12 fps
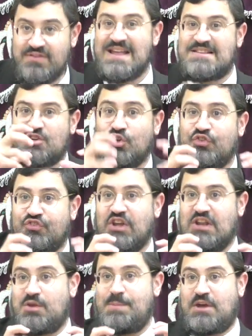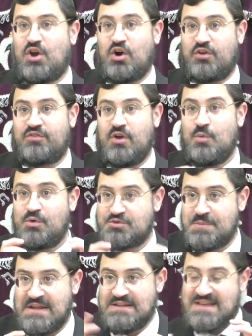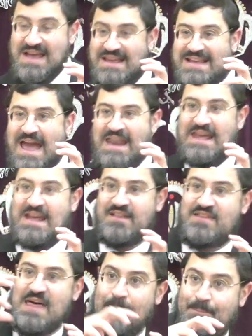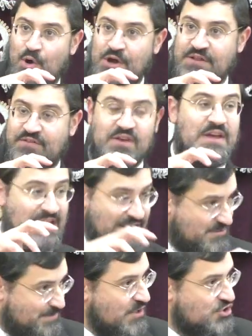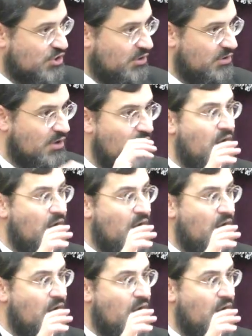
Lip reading: it's considered to be cooked, which means getting it to that point is Bishuil.